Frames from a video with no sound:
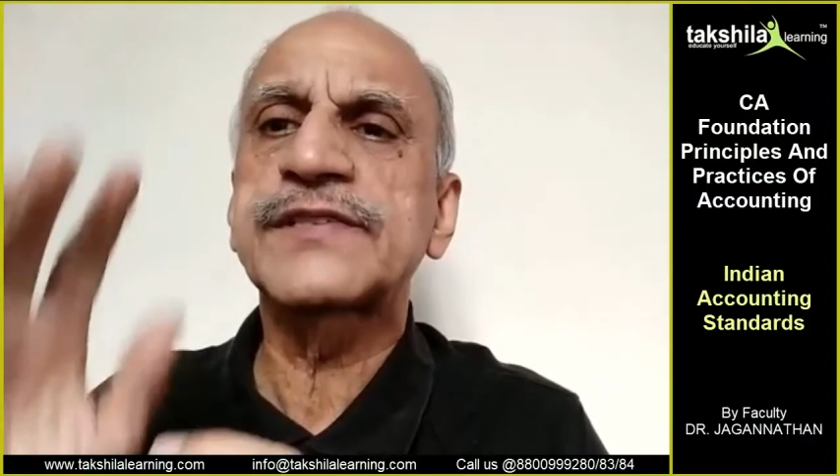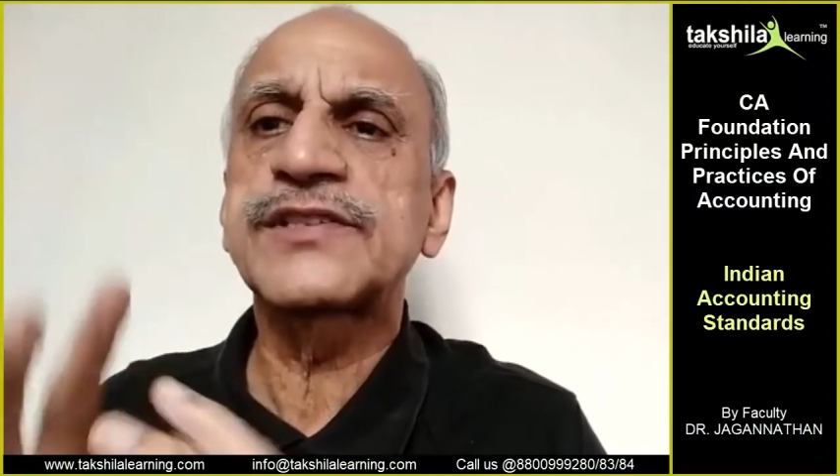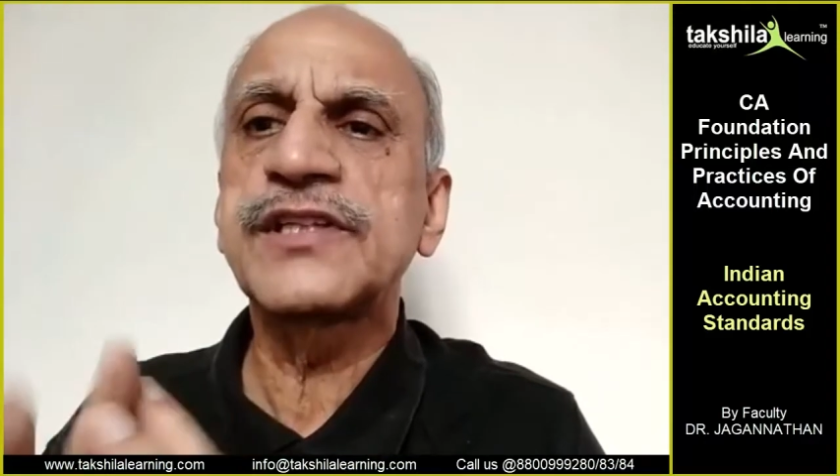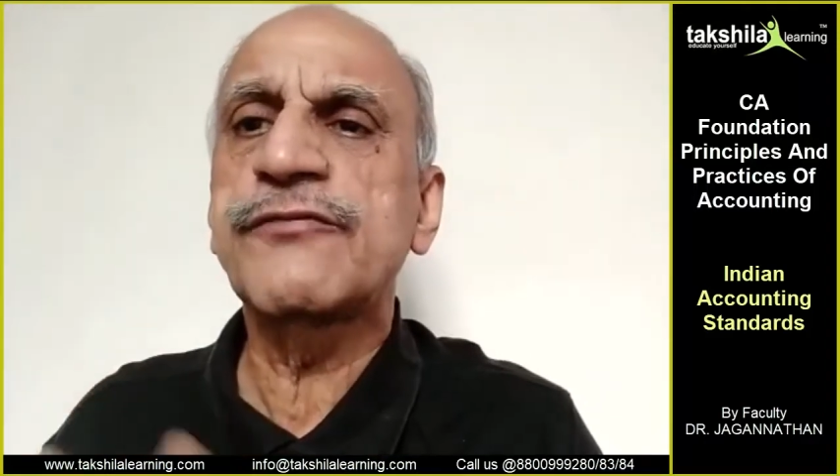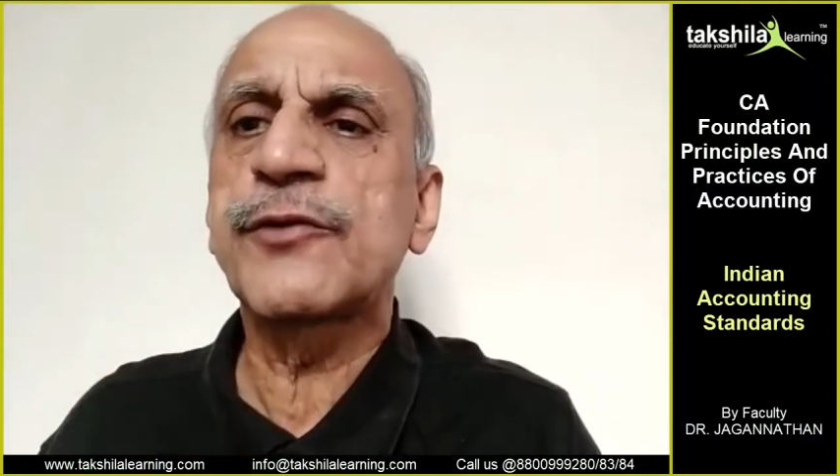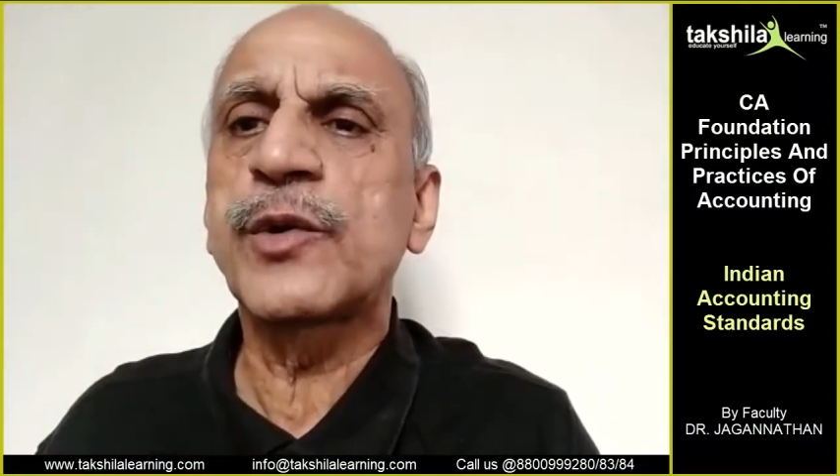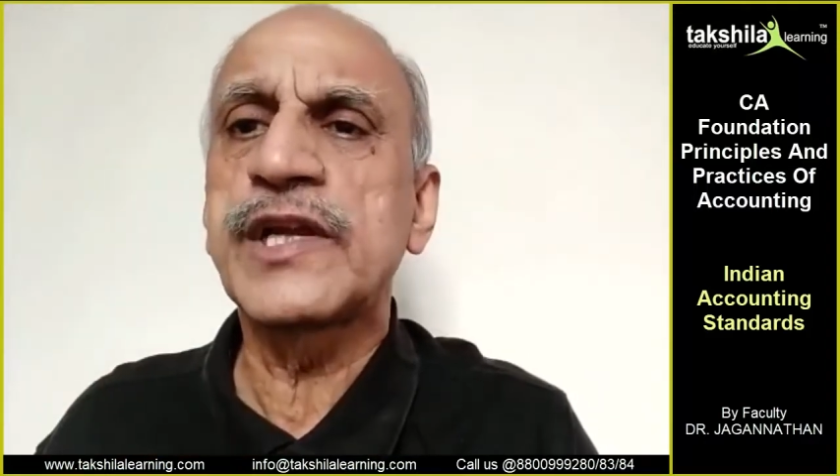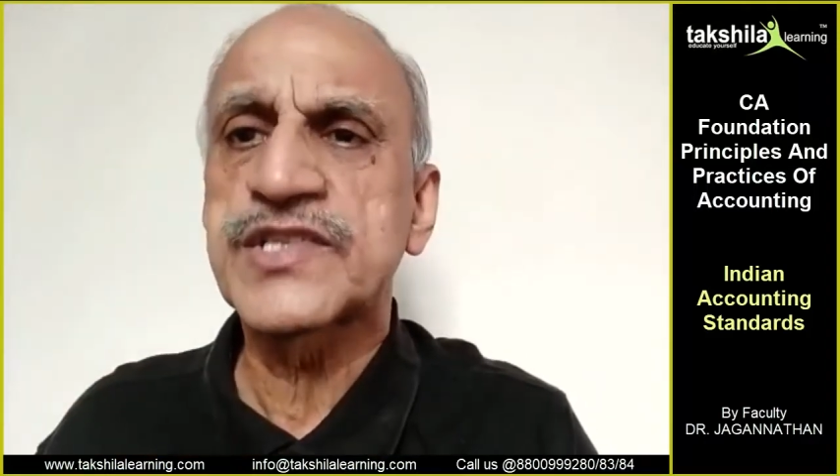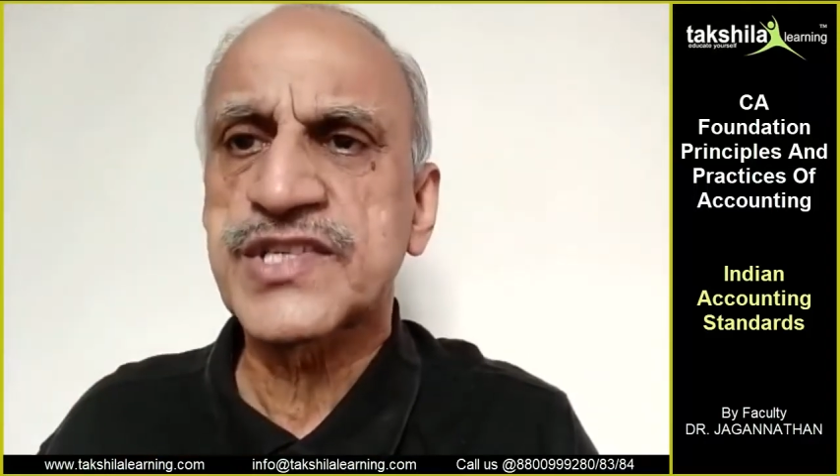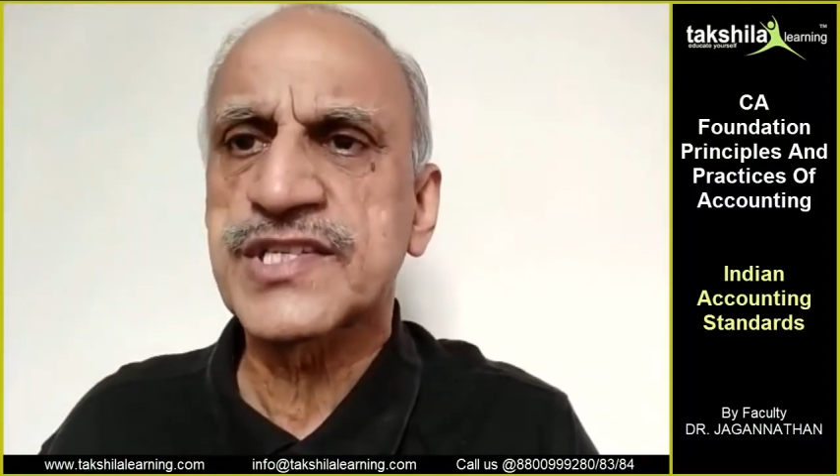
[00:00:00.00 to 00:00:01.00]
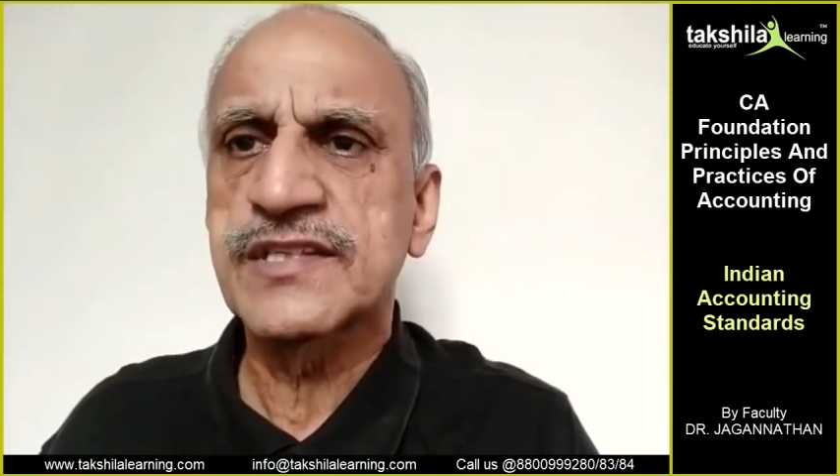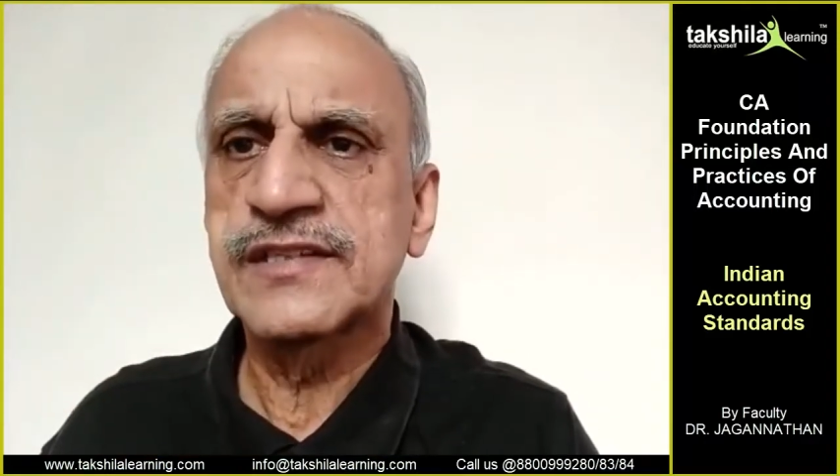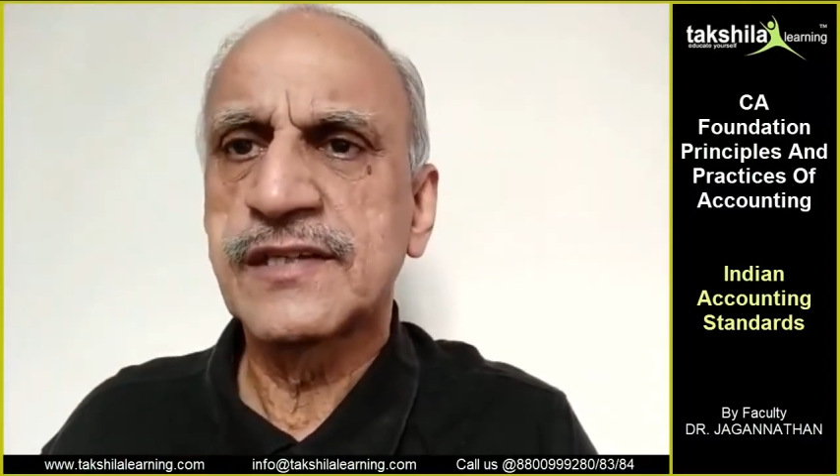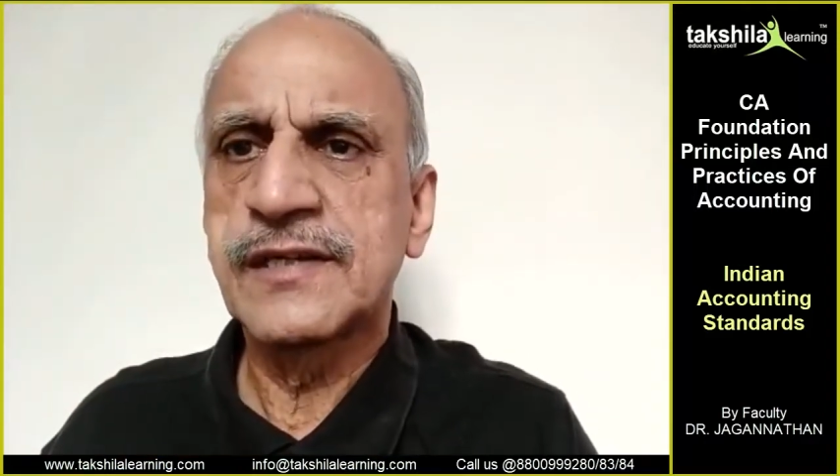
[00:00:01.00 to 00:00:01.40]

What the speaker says: after 3-4 days.